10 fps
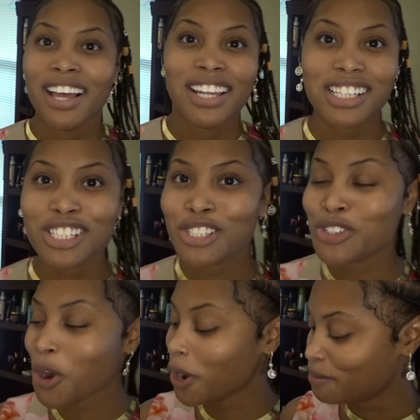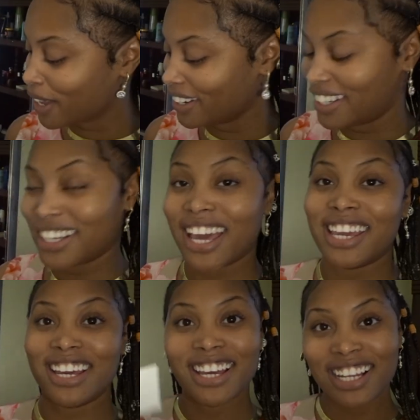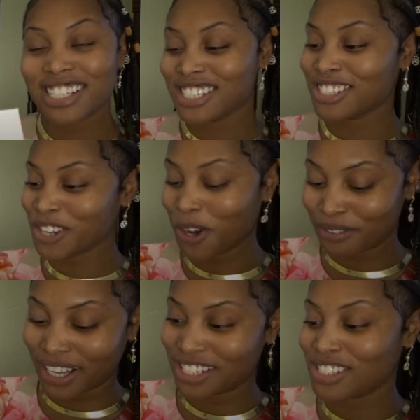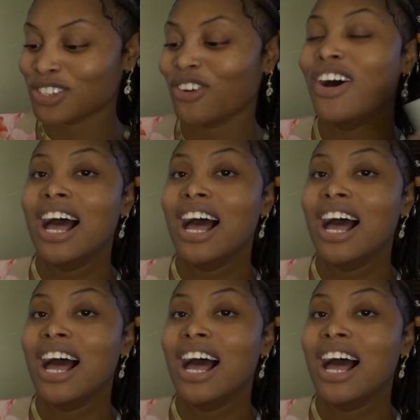let's just talk about it. Like, let's just talk about it. So